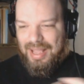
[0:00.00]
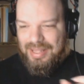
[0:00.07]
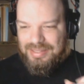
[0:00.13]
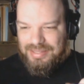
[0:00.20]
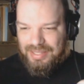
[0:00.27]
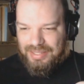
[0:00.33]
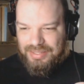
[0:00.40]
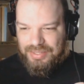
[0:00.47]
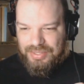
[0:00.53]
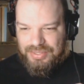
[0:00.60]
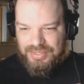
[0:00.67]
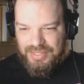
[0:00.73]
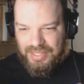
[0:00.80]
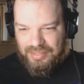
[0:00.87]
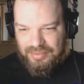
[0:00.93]
And I
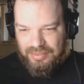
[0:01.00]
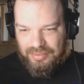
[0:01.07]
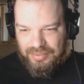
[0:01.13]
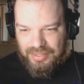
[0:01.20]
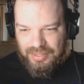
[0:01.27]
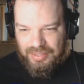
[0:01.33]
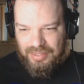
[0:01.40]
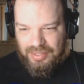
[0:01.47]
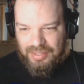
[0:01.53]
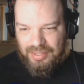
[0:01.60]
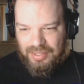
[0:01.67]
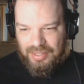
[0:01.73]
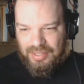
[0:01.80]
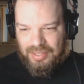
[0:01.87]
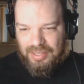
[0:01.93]
just downloaded
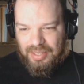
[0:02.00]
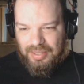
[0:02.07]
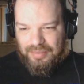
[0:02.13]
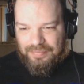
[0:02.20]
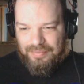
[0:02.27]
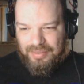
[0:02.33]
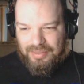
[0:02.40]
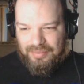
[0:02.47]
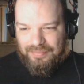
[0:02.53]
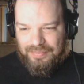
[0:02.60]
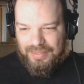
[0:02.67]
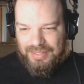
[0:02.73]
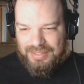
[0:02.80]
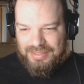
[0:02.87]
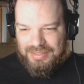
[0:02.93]
Final
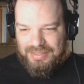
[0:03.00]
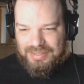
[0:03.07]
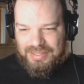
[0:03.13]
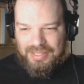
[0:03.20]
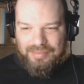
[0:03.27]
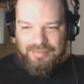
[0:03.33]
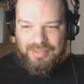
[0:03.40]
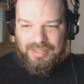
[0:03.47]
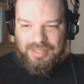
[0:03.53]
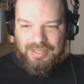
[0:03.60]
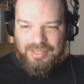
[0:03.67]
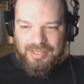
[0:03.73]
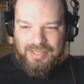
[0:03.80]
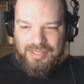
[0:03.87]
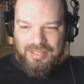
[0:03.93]
Fantasy
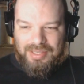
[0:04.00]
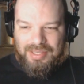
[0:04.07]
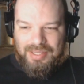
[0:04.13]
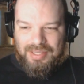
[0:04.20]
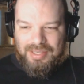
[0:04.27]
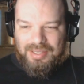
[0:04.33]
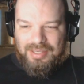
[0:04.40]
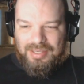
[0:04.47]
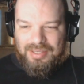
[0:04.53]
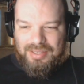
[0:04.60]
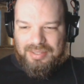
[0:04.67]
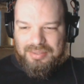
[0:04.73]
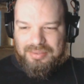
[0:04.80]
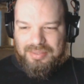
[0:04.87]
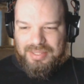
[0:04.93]
VII
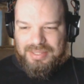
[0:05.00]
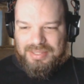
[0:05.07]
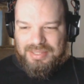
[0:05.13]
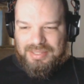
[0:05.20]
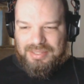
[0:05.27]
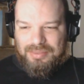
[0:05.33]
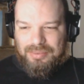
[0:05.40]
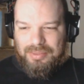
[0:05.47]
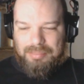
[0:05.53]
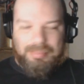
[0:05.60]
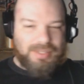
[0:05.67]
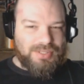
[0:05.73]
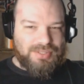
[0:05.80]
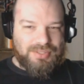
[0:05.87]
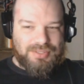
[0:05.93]
Crisis Core
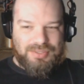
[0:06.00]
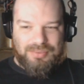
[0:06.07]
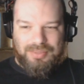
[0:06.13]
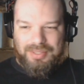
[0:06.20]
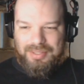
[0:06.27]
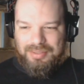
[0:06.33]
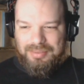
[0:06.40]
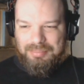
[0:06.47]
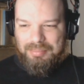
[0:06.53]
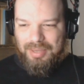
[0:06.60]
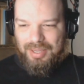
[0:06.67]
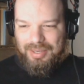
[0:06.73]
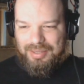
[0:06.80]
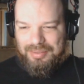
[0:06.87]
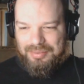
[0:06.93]
Buster Sword
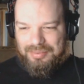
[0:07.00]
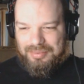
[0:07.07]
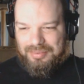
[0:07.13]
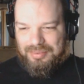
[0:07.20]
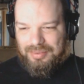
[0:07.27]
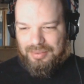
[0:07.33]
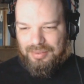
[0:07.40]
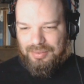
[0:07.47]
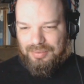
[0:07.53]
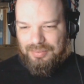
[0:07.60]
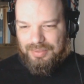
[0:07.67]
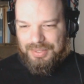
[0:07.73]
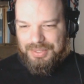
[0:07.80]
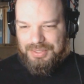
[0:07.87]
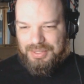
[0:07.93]
mod,
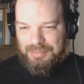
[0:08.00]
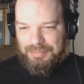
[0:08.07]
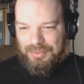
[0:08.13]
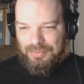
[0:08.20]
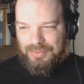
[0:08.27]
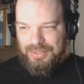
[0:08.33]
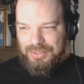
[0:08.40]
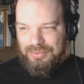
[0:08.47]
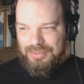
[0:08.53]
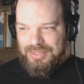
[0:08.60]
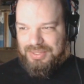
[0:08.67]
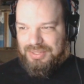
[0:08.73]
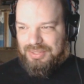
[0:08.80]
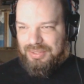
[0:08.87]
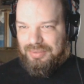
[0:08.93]
which I'm going
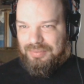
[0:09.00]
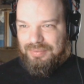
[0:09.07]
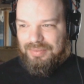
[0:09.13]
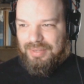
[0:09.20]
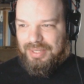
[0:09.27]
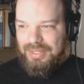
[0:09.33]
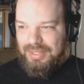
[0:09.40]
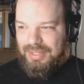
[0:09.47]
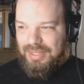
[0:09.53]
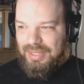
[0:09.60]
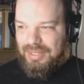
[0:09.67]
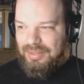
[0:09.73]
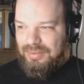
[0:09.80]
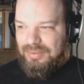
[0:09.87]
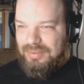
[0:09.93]
to install right
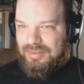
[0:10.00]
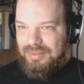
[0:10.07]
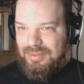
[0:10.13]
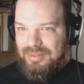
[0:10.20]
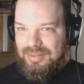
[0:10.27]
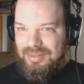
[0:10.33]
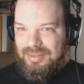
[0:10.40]
now